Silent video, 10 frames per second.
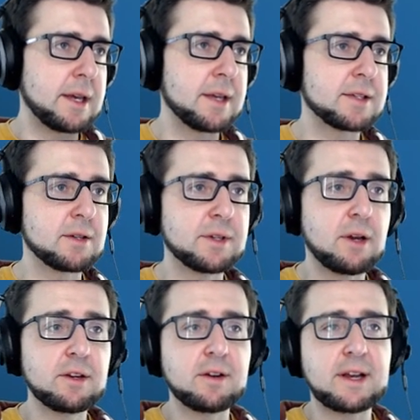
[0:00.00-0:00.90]
So the
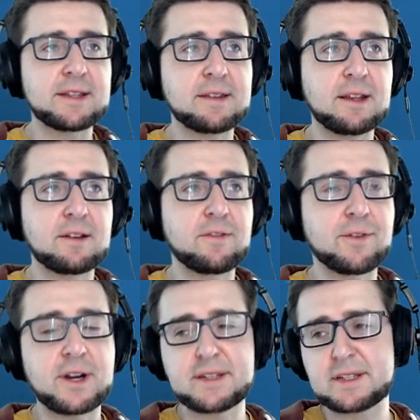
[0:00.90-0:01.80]
only thing
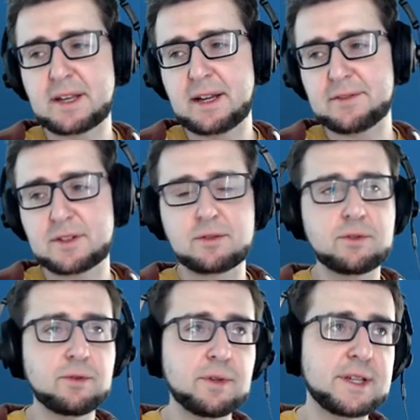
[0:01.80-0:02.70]
for us left to
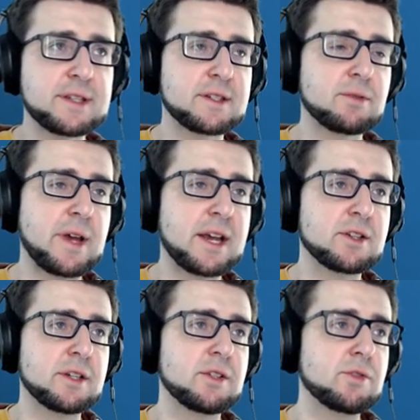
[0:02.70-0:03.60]
do is to
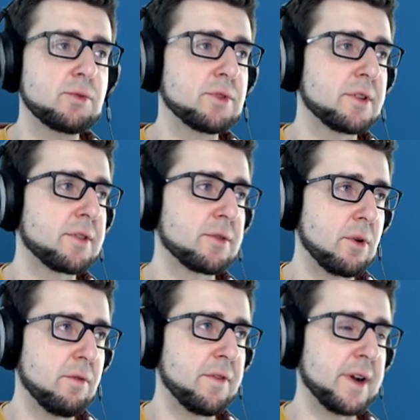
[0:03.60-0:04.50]
actually do the
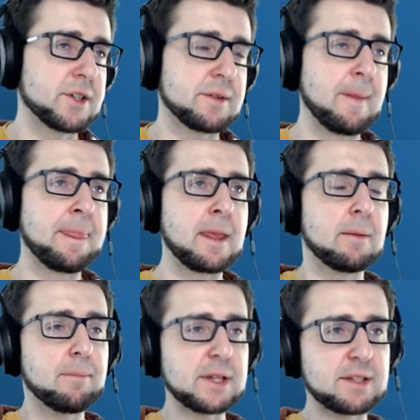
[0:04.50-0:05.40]
throw function.
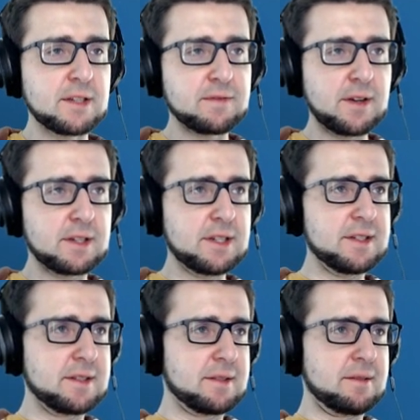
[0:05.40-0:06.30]
But this fun
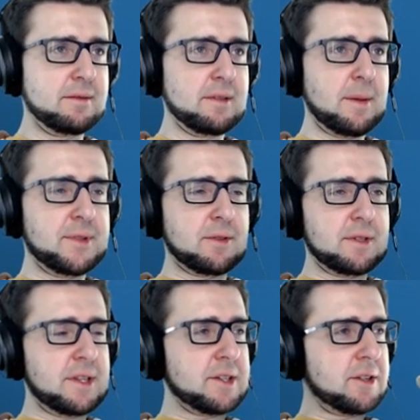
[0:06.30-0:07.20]
this
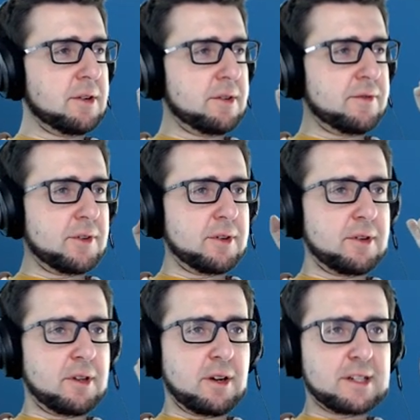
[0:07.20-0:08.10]
episode is actually going
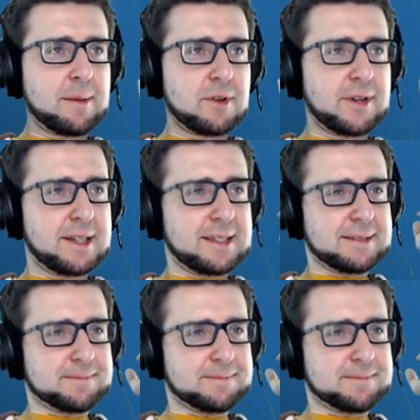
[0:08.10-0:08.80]
for a long time already.